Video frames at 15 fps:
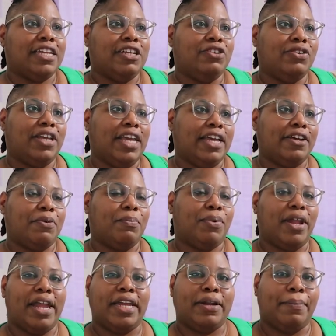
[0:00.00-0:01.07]
you can't
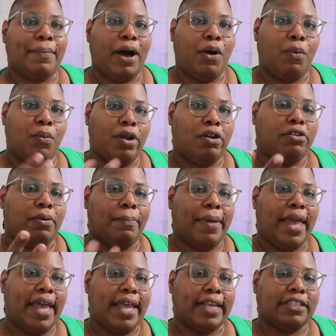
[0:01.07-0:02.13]
complain about wearing a
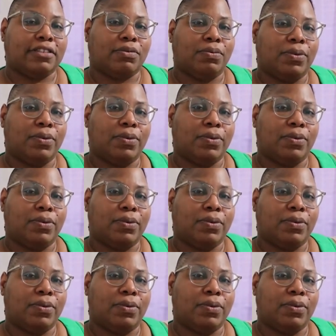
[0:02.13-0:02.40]
mask